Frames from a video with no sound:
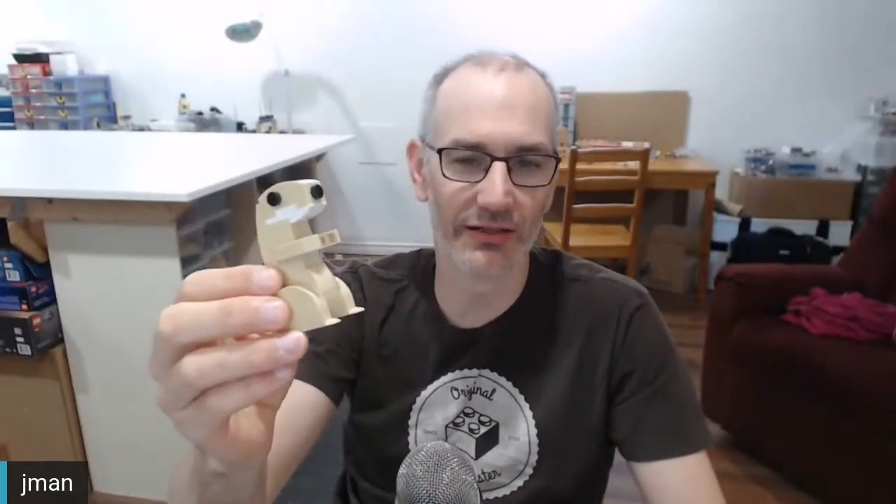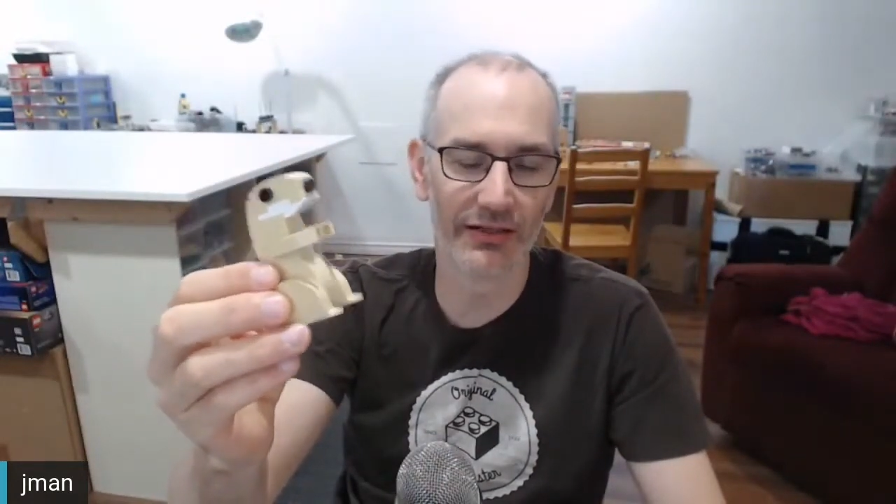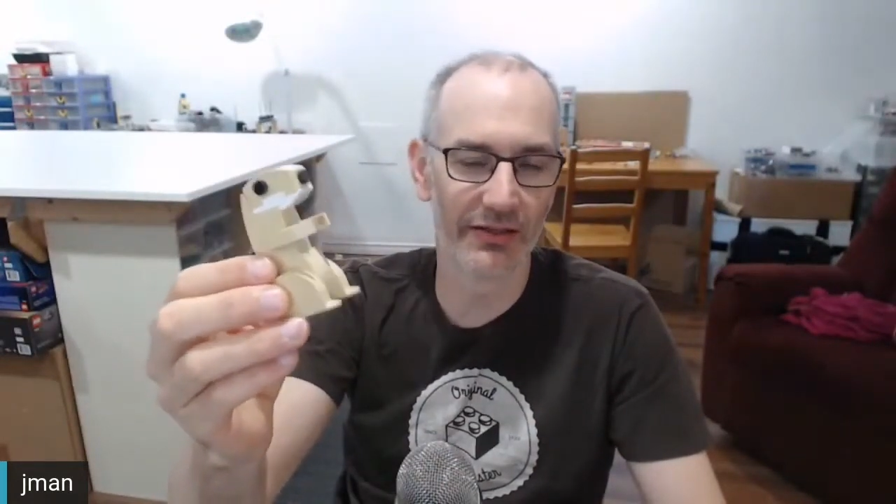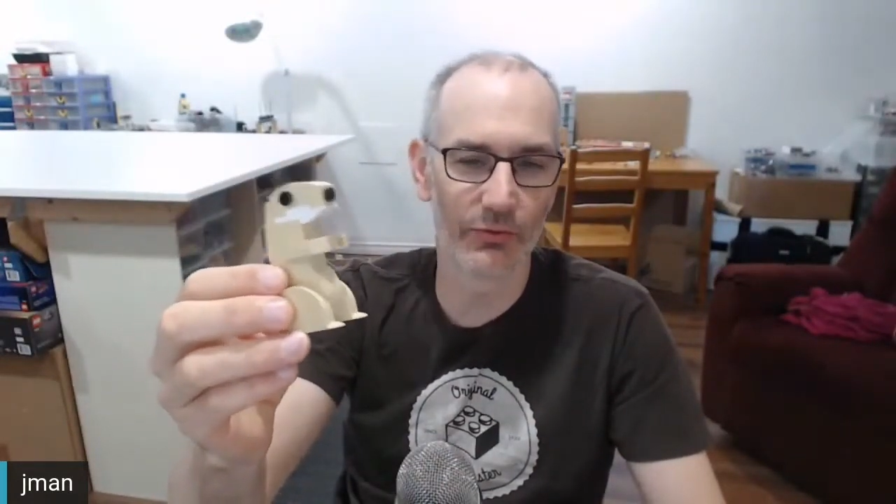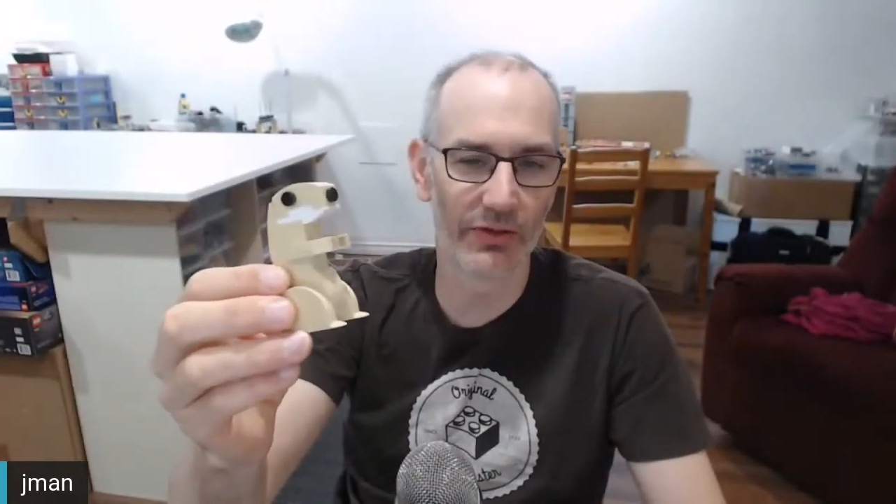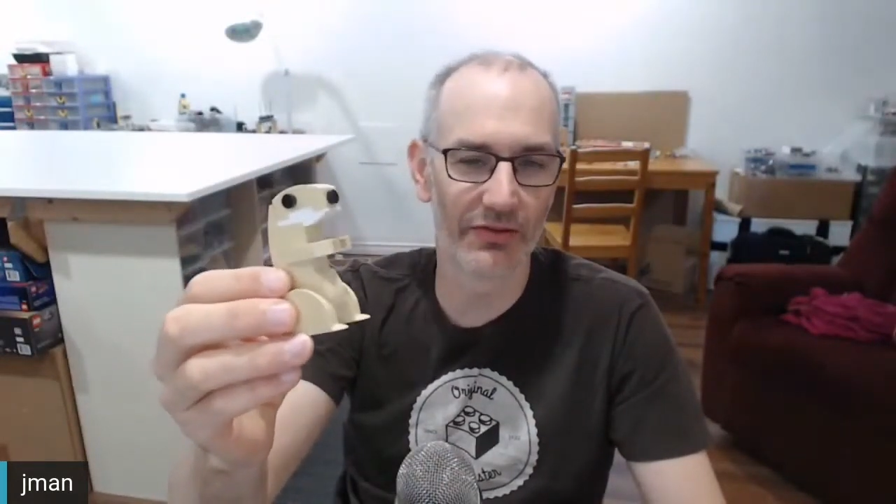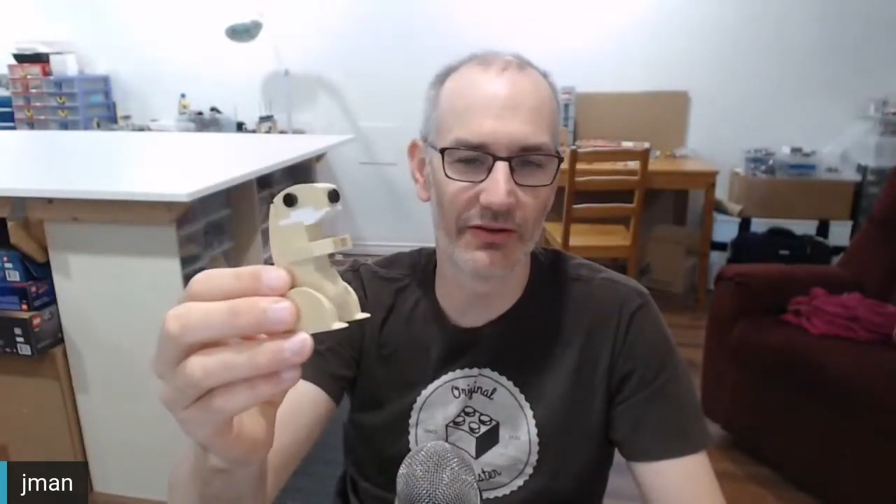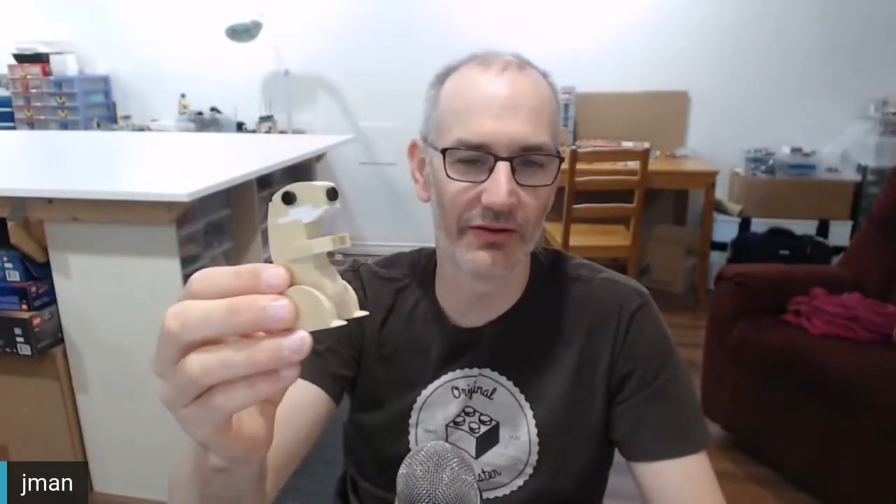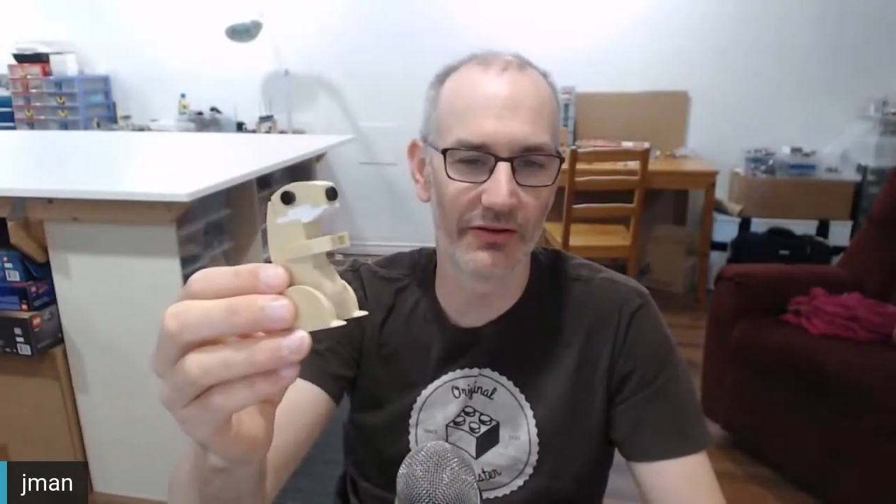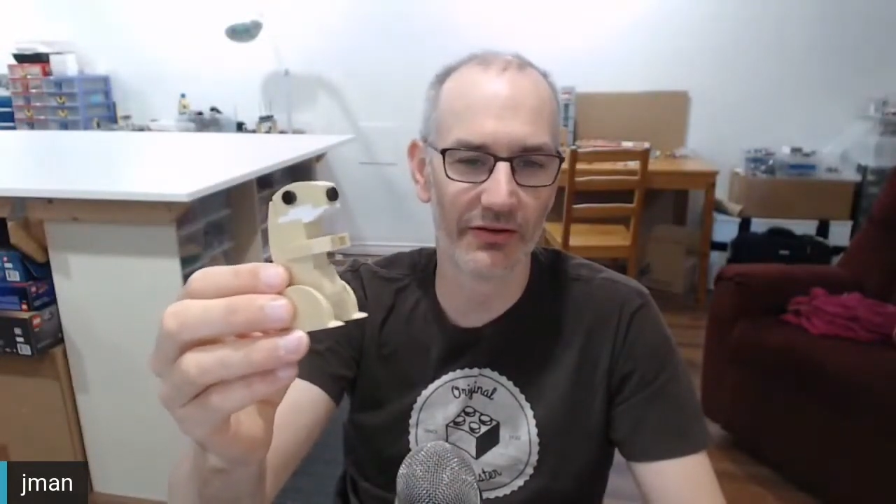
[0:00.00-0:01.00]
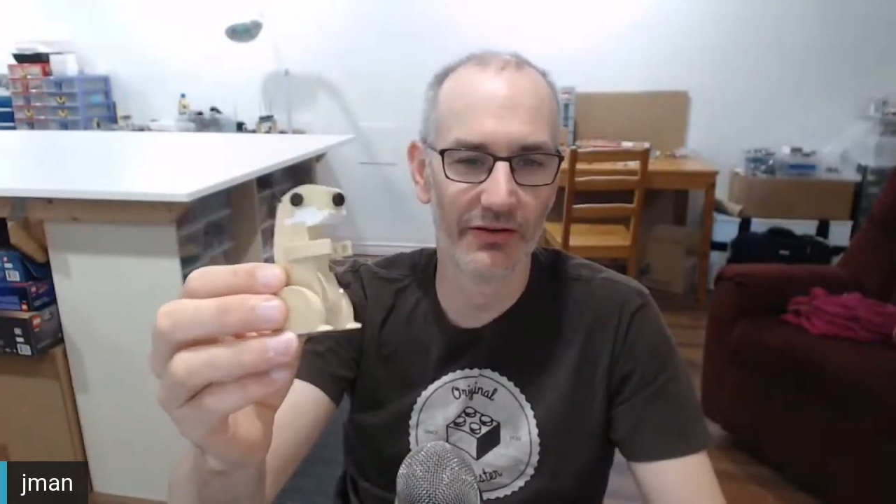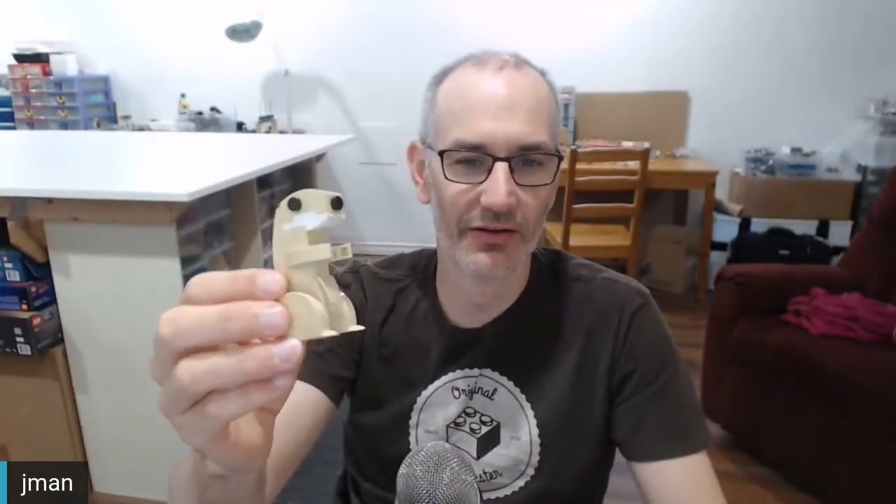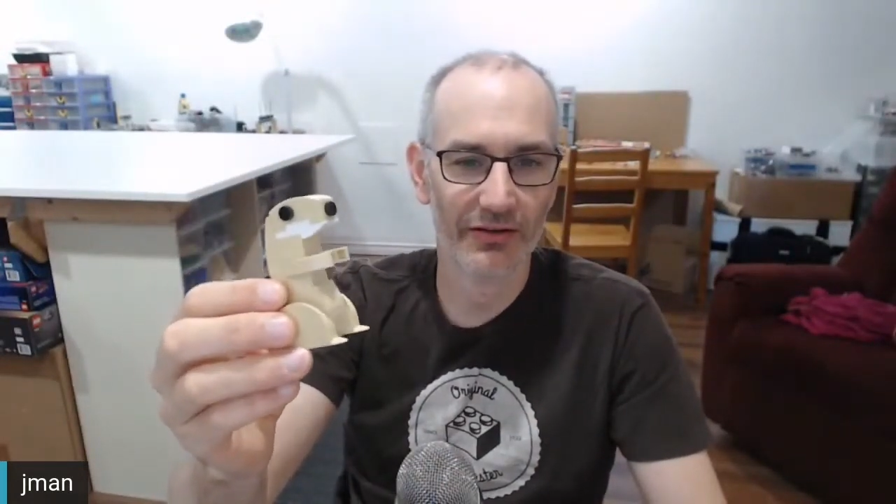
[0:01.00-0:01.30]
at least once a year,